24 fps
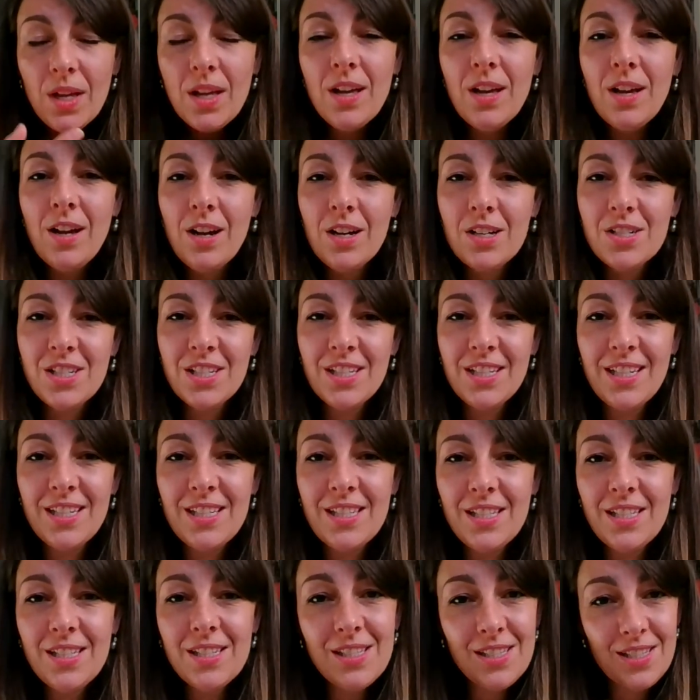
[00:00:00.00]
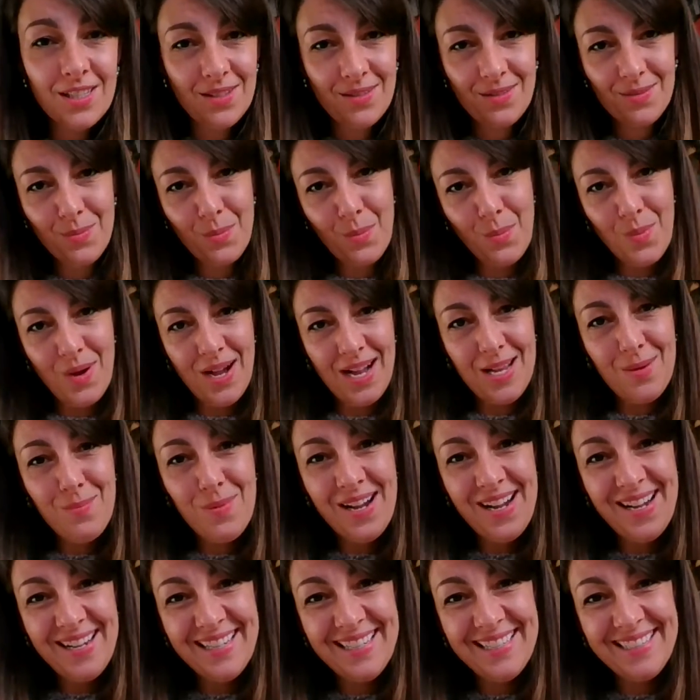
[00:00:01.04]
Hugs and kisses. Bye
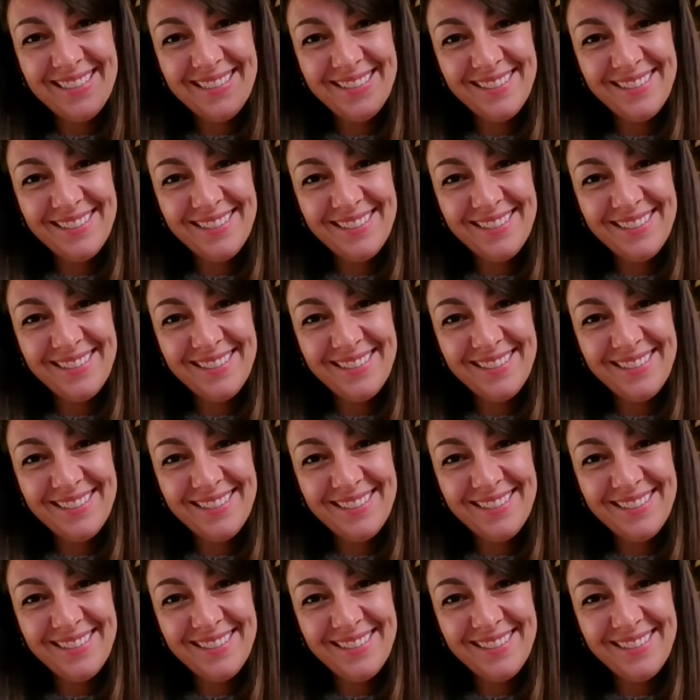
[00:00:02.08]
bye.